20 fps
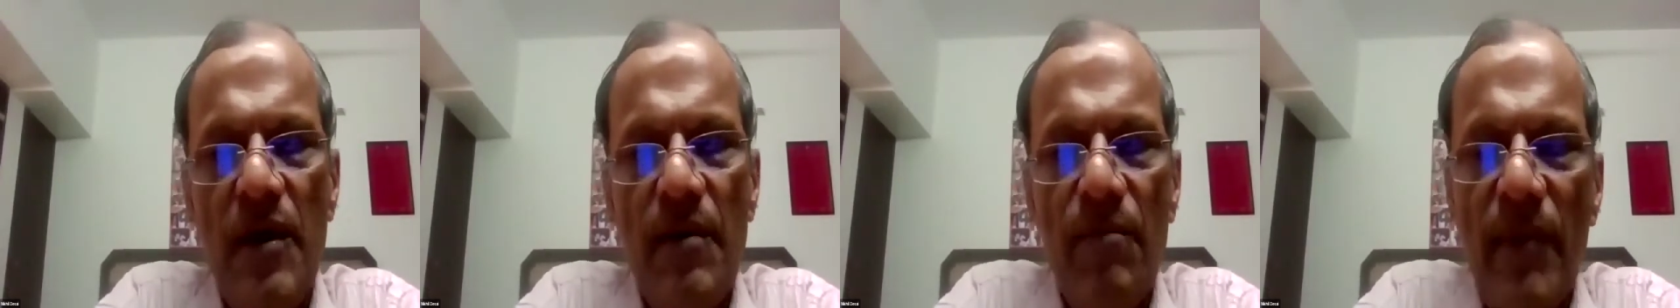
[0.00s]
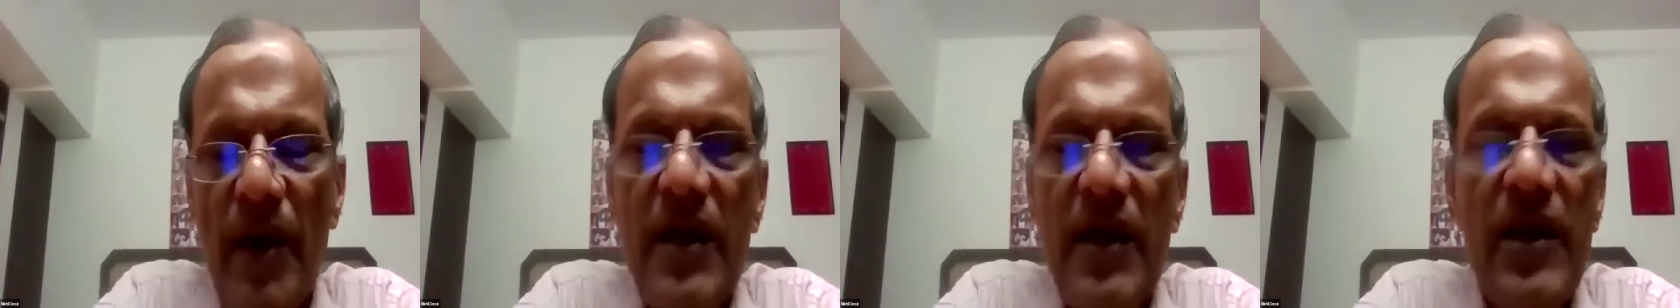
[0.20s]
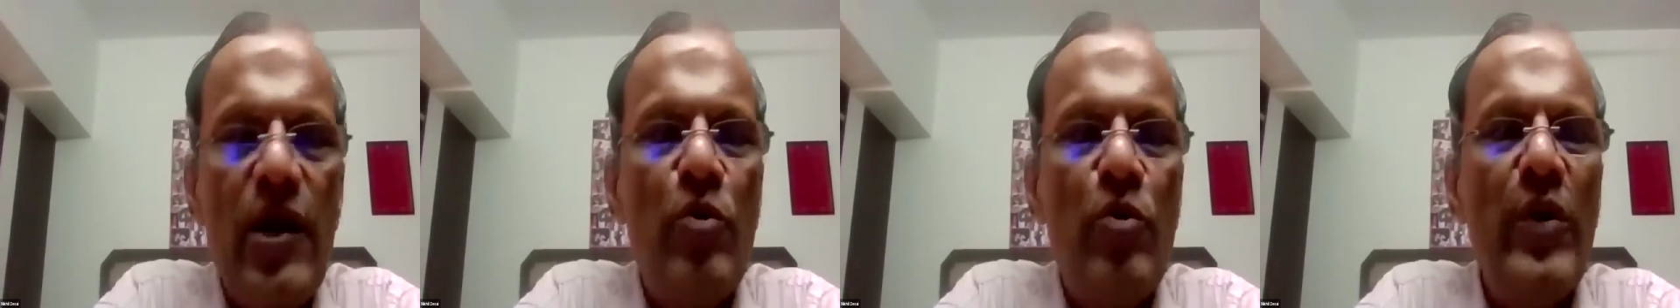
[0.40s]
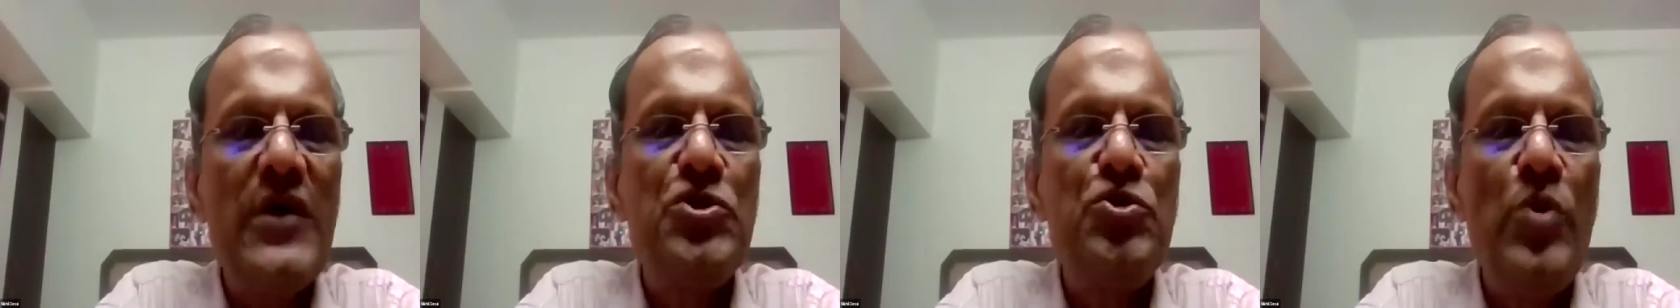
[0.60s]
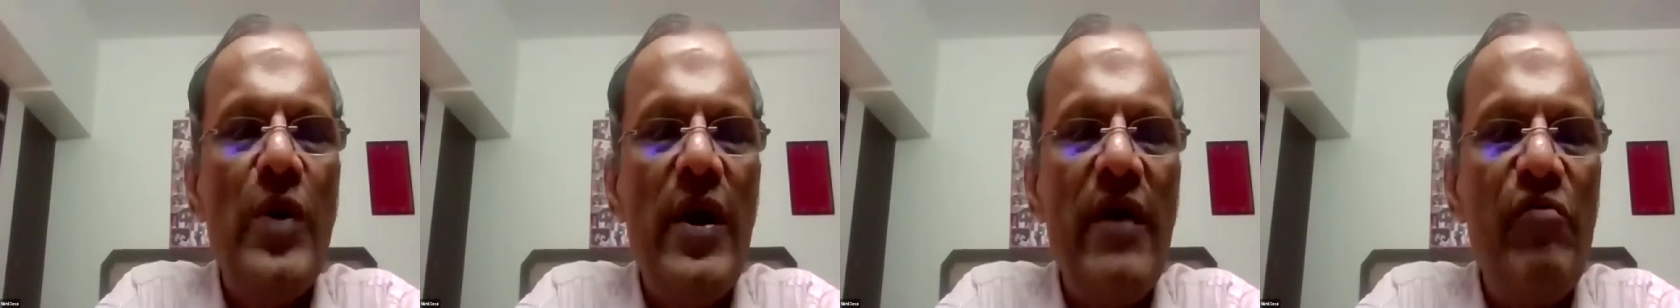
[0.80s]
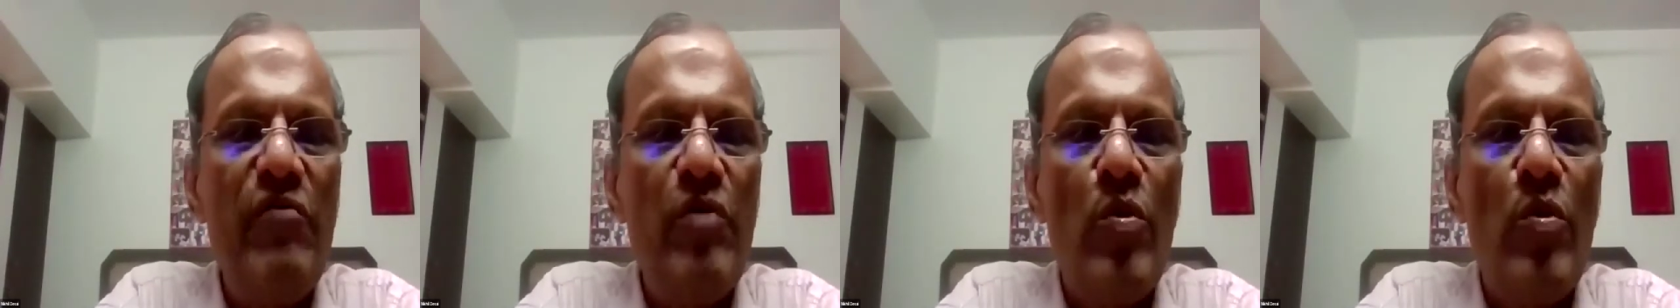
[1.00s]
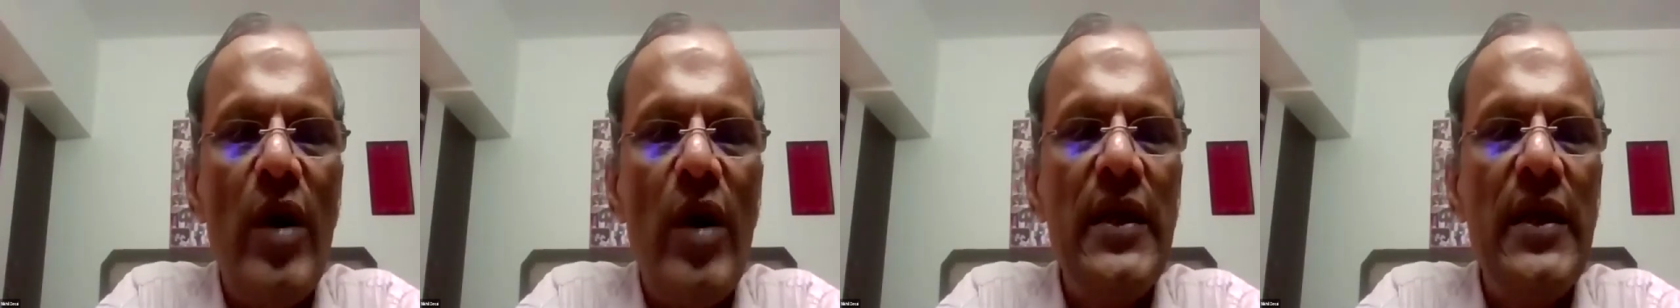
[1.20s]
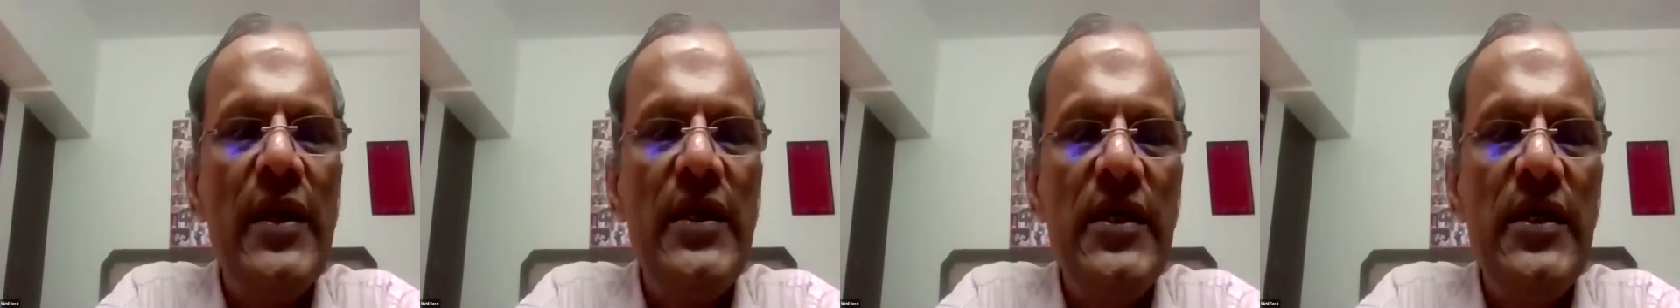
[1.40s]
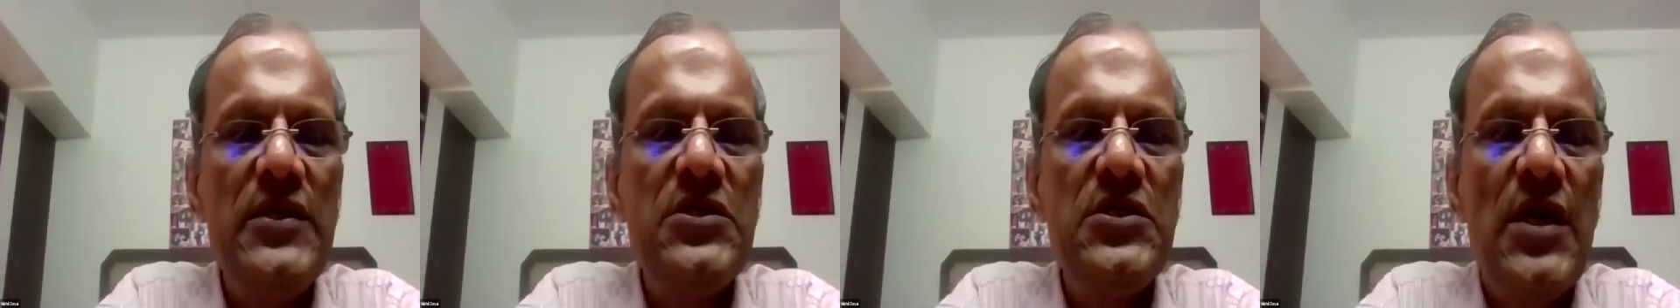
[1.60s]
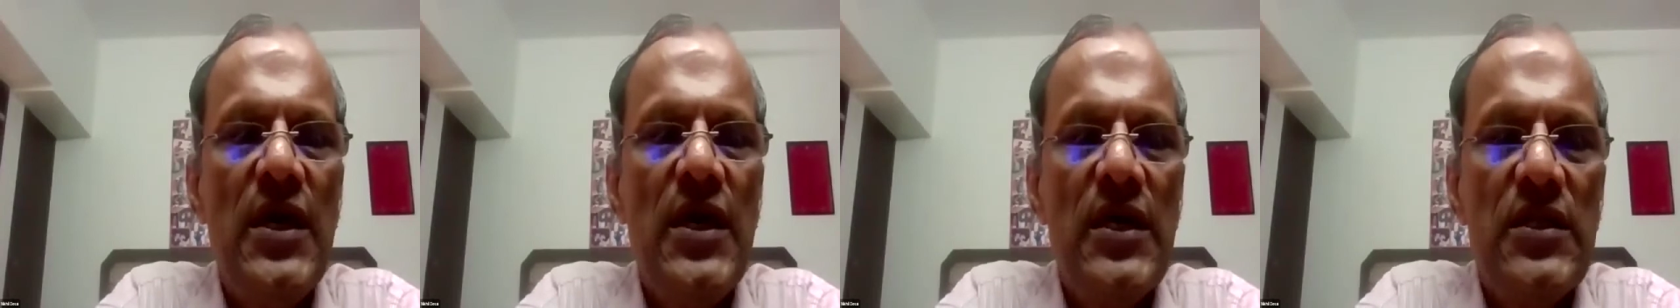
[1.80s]
My request to everyone
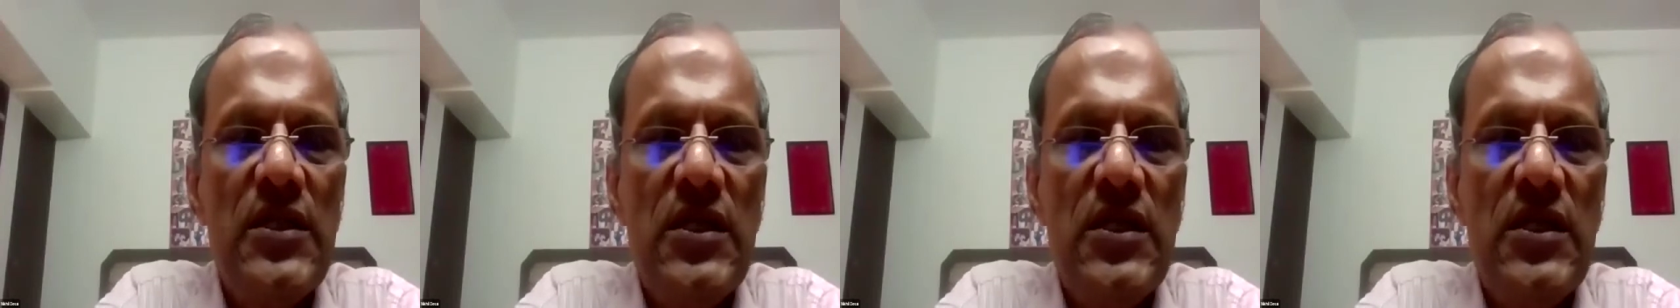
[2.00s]
is,